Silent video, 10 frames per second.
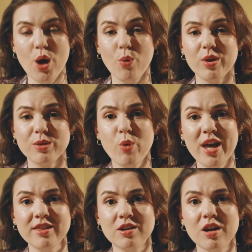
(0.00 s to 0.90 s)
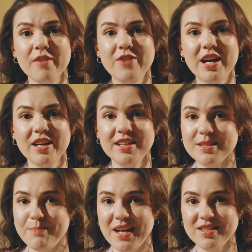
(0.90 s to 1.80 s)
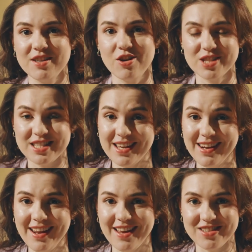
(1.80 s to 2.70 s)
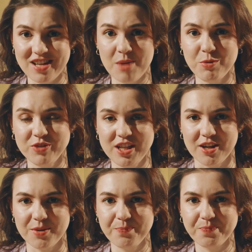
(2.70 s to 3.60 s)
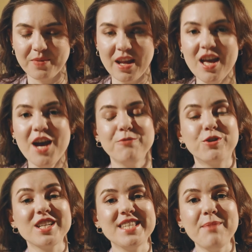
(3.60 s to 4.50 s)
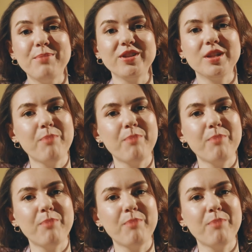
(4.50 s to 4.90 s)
with weather varying depending on city and time of year. For example, the